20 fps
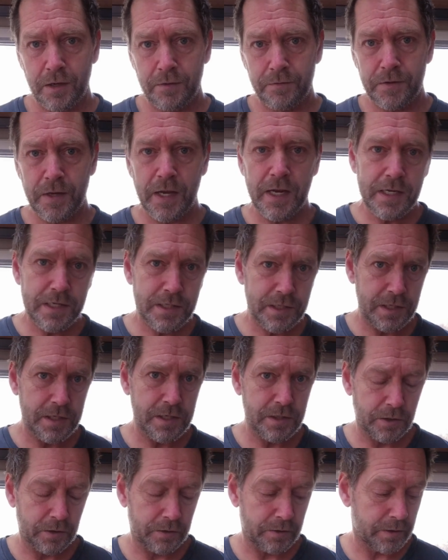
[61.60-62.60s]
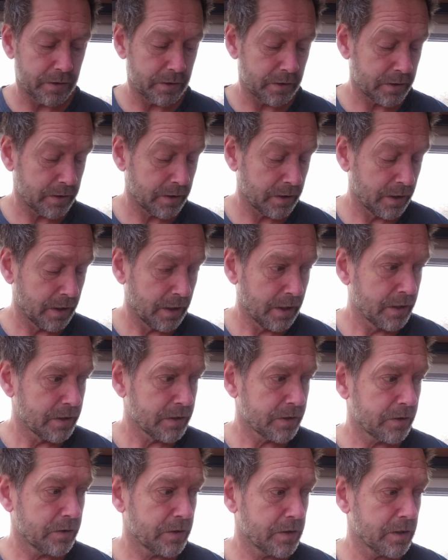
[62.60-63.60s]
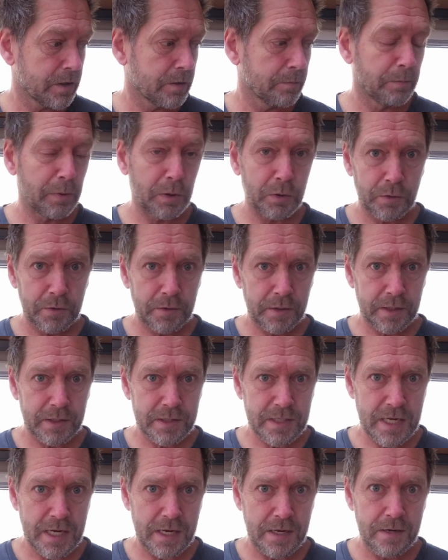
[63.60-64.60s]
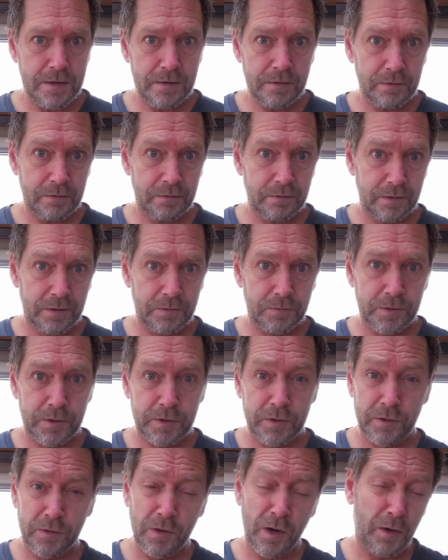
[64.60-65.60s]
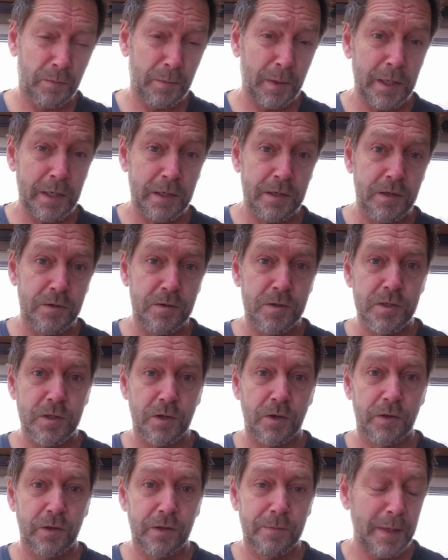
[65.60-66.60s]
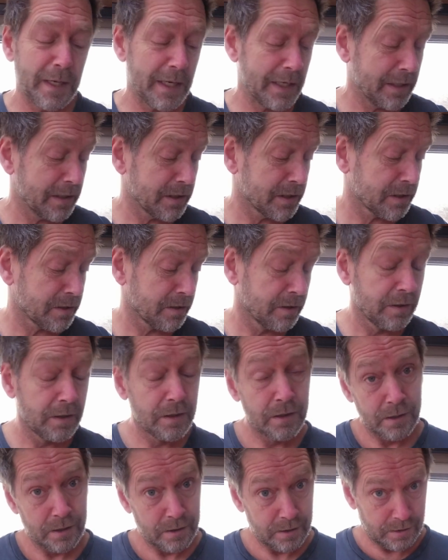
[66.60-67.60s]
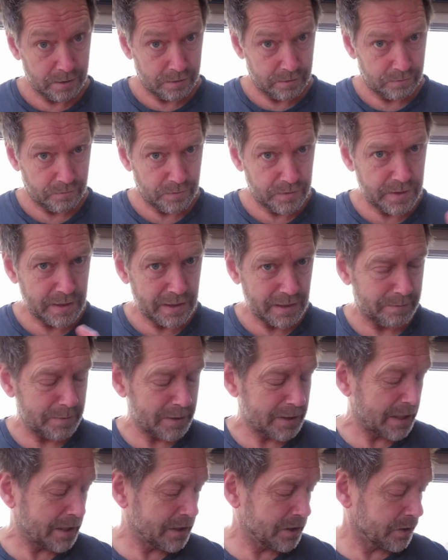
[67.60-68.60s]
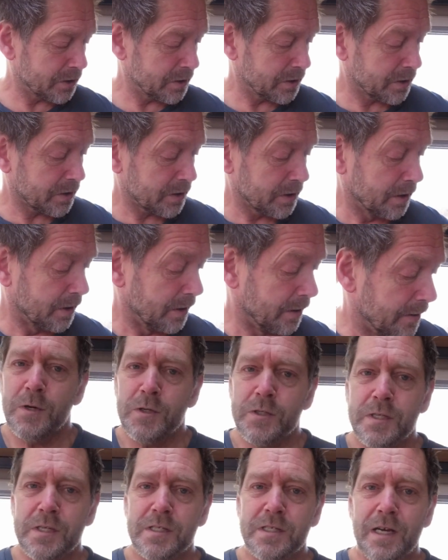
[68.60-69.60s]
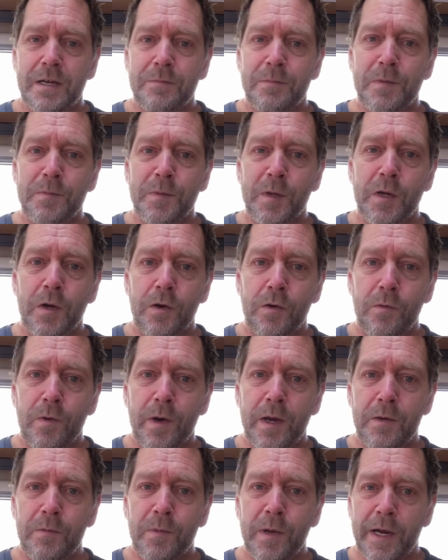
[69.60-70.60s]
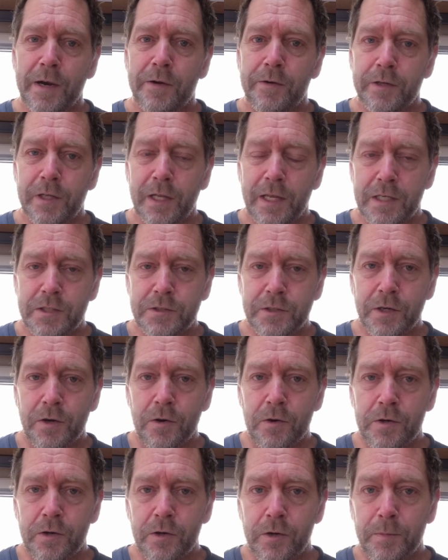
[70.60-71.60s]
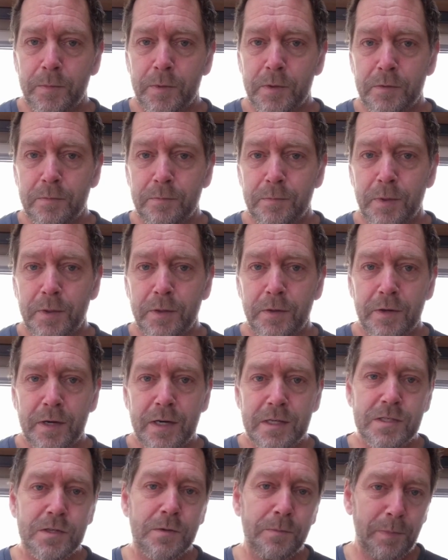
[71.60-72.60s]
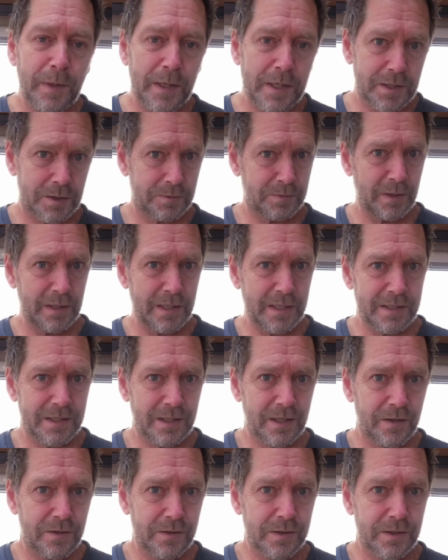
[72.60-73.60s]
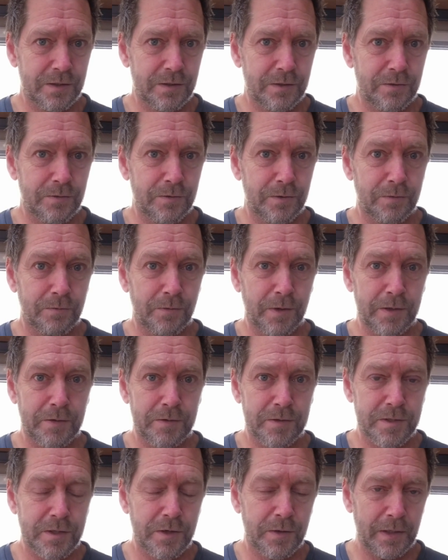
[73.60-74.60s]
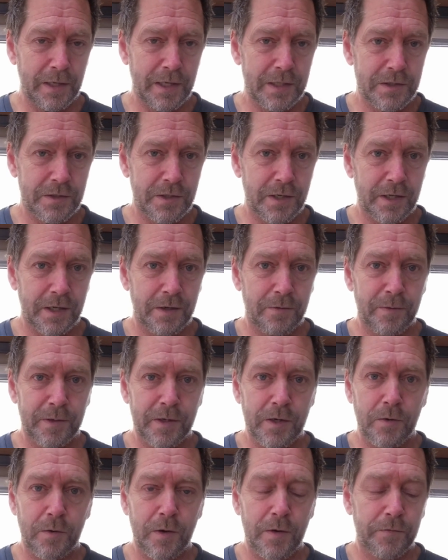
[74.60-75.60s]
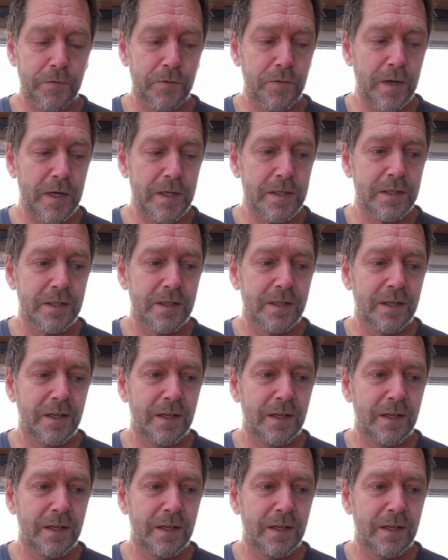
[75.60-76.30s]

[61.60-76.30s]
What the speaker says: of AC current, so that you can plug things in that we normally use on the mains within limitations. Most of the time when we go away we are an electric hookup, but there are some places we like to go to where there is no electric and we go off grid,